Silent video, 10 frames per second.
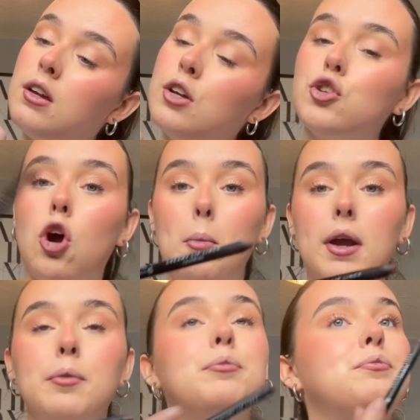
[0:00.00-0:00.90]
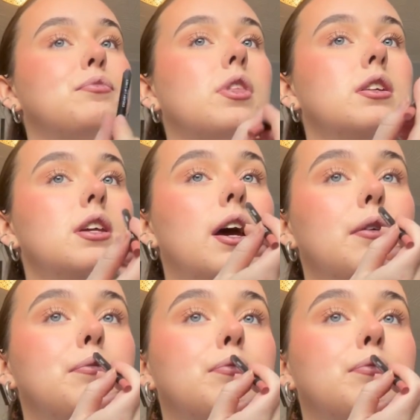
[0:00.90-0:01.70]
Charming today.